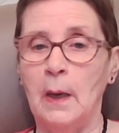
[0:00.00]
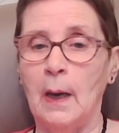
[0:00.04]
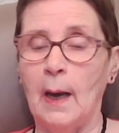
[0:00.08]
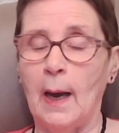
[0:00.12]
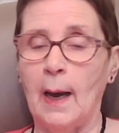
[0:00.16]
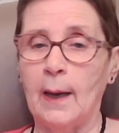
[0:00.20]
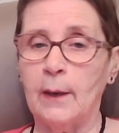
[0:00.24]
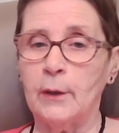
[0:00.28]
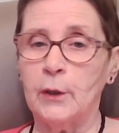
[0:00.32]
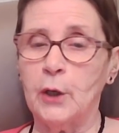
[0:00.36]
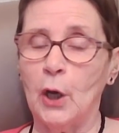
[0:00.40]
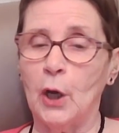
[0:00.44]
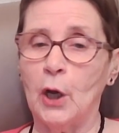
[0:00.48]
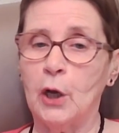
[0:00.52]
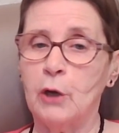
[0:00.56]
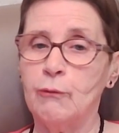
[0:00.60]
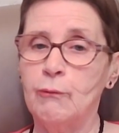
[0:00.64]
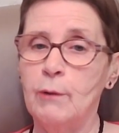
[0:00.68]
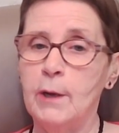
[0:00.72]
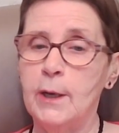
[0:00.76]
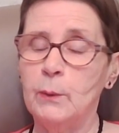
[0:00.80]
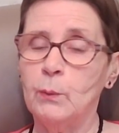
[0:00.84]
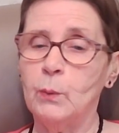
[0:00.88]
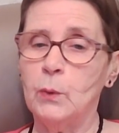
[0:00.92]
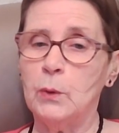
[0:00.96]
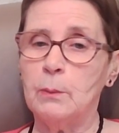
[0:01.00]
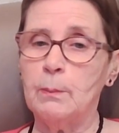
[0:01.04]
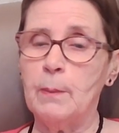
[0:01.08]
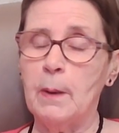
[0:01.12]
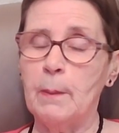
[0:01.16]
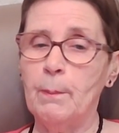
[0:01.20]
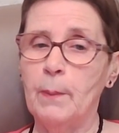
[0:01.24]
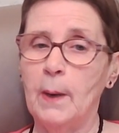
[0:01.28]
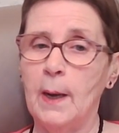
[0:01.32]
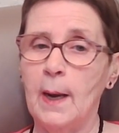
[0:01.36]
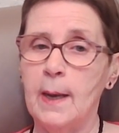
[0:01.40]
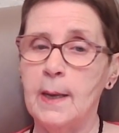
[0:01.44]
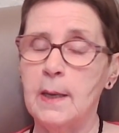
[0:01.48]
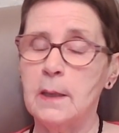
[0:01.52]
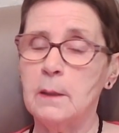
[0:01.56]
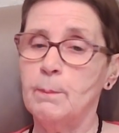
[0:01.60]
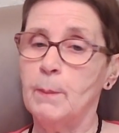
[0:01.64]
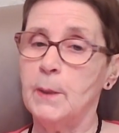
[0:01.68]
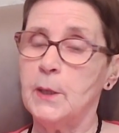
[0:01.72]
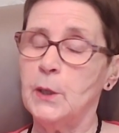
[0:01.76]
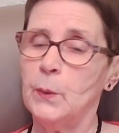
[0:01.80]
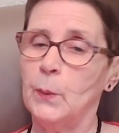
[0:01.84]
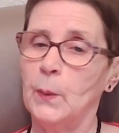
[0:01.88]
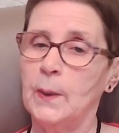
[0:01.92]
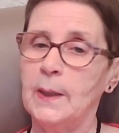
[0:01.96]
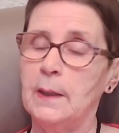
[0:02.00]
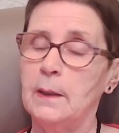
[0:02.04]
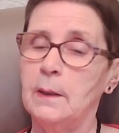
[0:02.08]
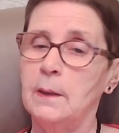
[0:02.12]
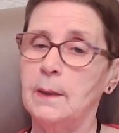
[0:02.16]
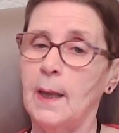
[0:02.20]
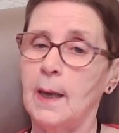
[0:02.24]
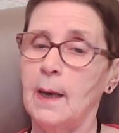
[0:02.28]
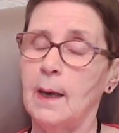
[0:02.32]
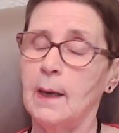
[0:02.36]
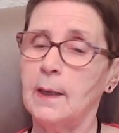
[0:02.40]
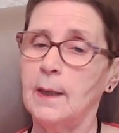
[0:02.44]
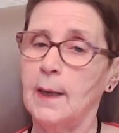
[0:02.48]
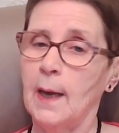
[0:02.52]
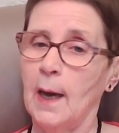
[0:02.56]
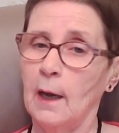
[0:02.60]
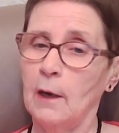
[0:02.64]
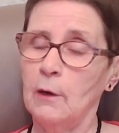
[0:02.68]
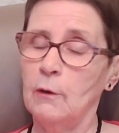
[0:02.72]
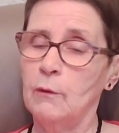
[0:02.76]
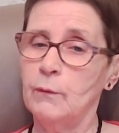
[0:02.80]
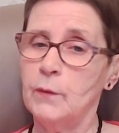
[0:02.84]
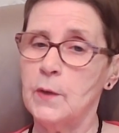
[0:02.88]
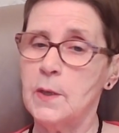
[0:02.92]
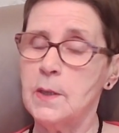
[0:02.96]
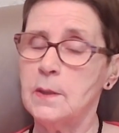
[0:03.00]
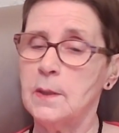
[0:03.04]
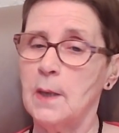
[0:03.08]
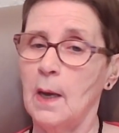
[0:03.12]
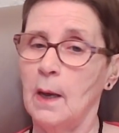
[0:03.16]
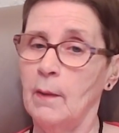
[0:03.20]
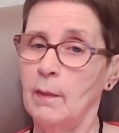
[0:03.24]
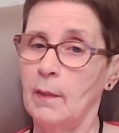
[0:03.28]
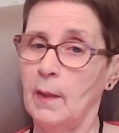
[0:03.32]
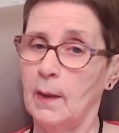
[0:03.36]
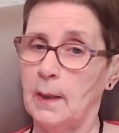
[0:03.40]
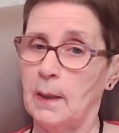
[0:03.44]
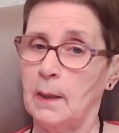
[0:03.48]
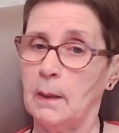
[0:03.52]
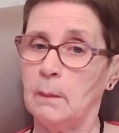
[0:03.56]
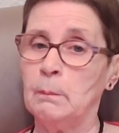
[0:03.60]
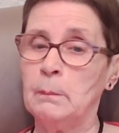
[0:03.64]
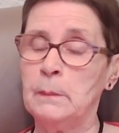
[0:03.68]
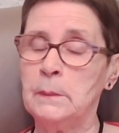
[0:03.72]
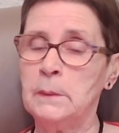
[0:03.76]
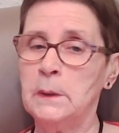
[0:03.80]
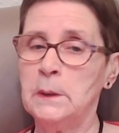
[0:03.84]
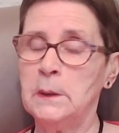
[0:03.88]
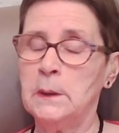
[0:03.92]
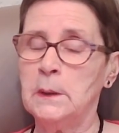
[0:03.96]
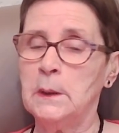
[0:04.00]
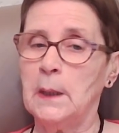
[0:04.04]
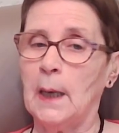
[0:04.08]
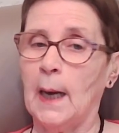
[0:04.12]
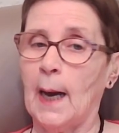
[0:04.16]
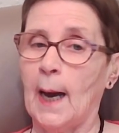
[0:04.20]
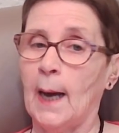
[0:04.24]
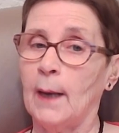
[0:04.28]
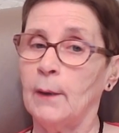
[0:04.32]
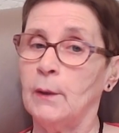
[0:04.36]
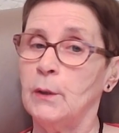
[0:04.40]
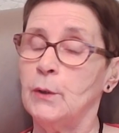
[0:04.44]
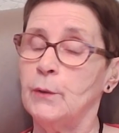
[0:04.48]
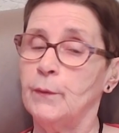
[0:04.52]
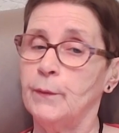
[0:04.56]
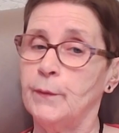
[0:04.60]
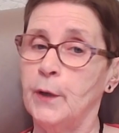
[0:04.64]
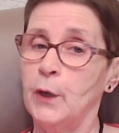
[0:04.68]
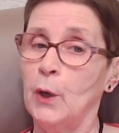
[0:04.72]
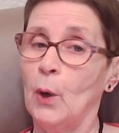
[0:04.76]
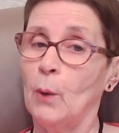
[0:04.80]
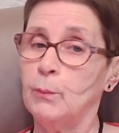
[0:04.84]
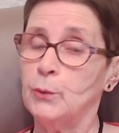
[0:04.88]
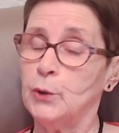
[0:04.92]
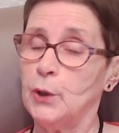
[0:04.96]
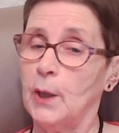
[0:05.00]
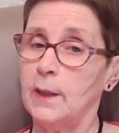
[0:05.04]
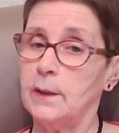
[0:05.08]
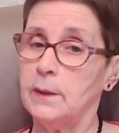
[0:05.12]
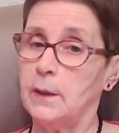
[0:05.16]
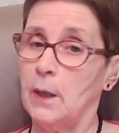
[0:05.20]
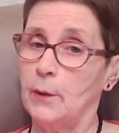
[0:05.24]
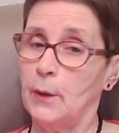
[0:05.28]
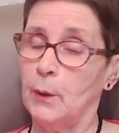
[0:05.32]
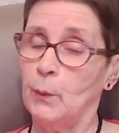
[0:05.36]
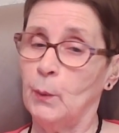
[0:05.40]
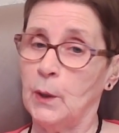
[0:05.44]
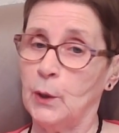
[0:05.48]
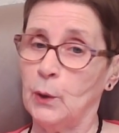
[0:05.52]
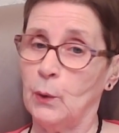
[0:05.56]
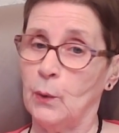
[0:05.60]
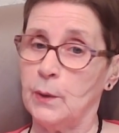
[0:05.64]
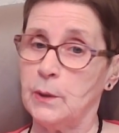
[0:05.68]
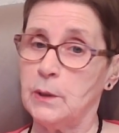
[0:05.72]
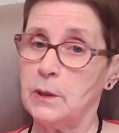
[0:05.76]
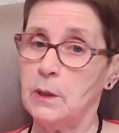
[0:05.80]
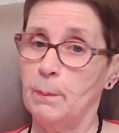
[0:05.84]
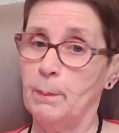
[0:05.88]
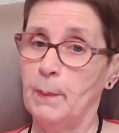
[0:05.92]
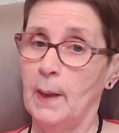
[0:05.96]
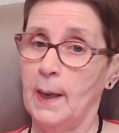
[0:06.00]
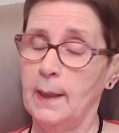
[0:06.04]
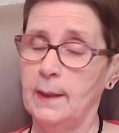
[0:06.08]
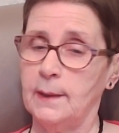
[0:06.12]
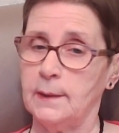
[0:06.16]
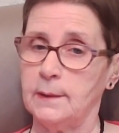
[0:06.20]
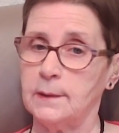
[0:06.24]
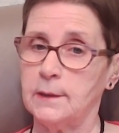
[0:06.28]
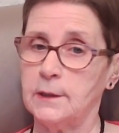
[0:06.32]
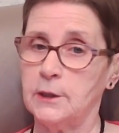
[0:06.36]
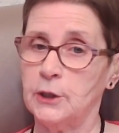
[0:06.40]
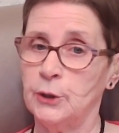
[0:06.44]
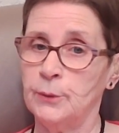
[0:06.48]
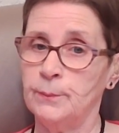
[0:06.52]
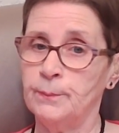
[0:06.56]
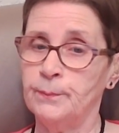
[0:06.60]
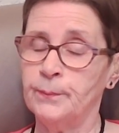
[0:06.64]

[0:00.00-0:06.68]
And a grid would be placed between their canvas and them and the object that they were going to paint.